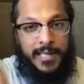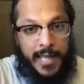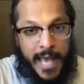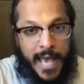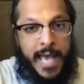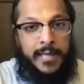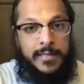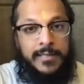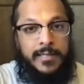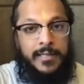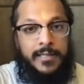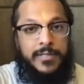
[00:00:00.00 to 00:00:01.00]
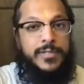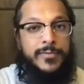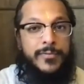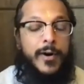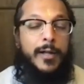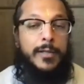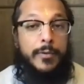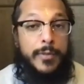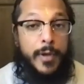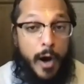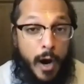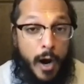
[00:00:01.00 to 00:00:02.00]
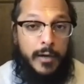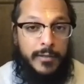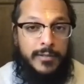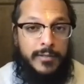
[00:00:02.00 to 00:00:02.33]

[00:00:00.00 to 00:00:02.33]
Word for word: The head is to follow the heart.